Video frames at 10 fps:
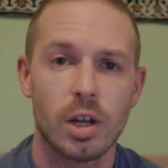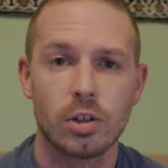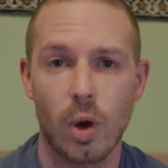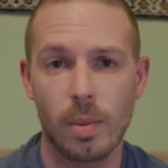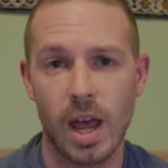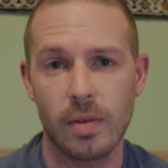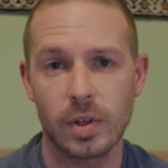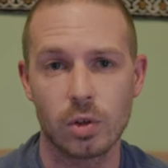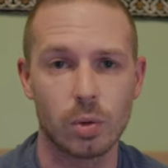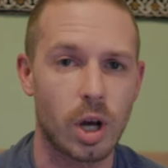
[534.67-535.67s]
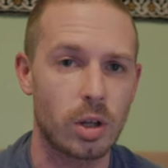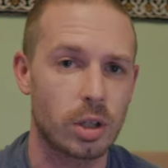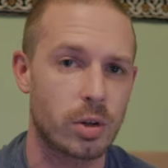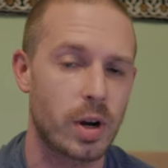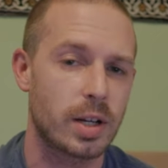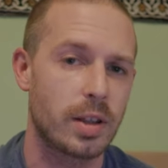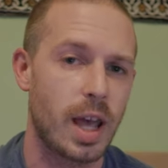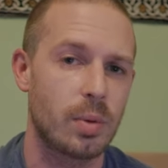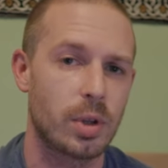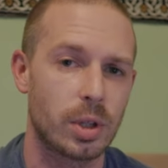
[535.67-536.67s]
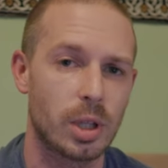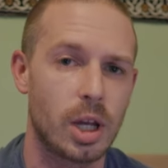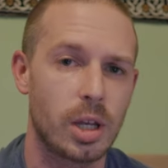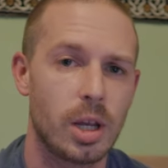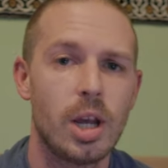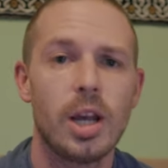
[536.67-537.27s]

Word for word: so I'm having to color correct that with a LUT,